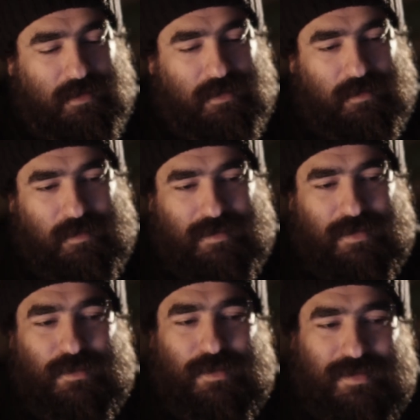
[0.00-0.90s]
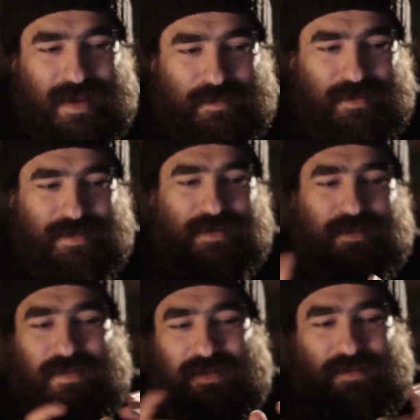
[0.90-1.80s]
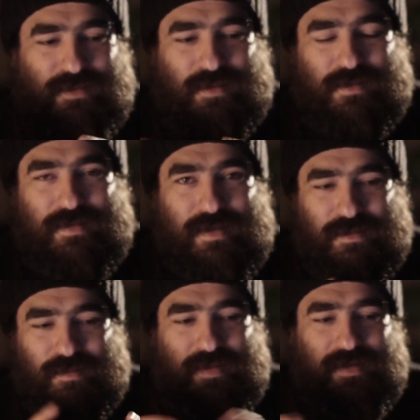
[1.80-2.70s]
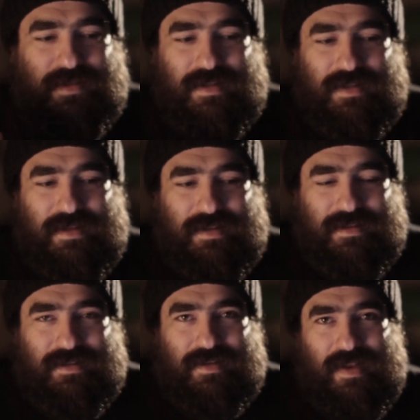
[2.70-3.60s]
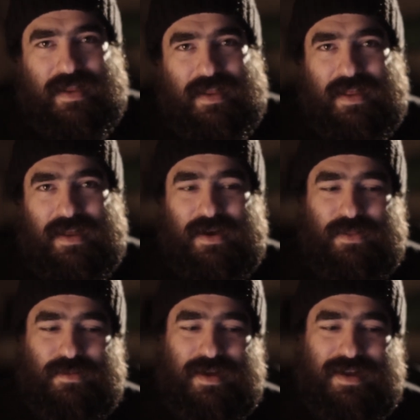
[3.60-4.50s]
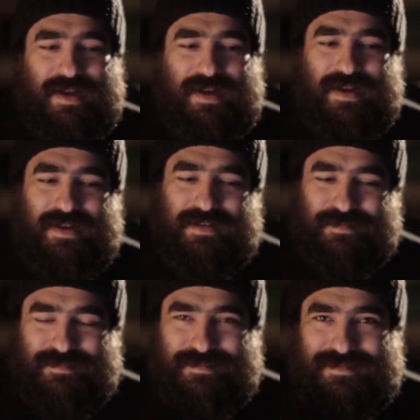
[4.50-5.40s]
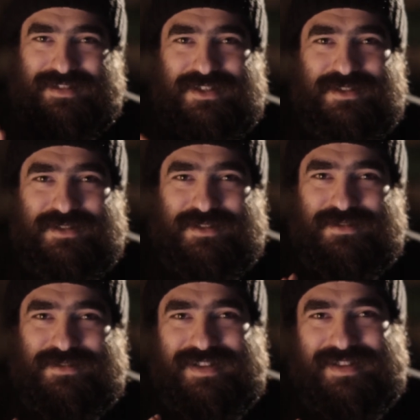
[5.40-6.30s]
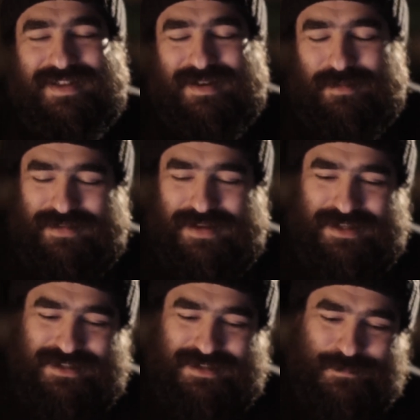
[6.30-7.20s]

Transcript: because I saw his camera and his photography, and it was brilliant. And I thought, digital's finally come of age.